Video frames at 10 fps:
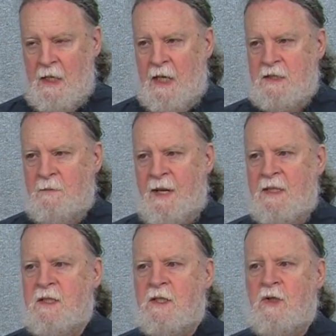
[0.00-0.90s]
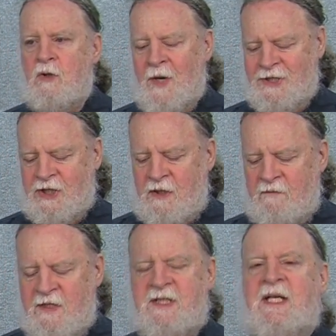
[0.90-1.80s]
He demanded a congressional
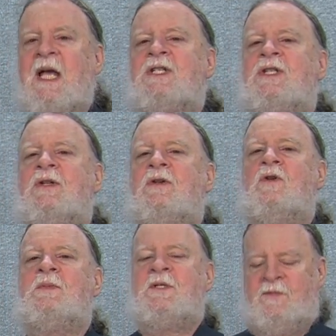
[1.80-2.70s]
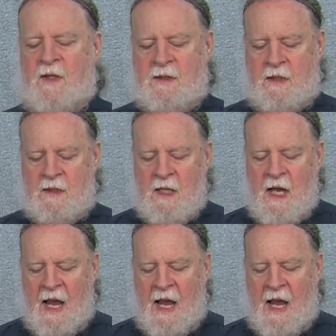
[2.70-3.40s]
investigation of the group's funding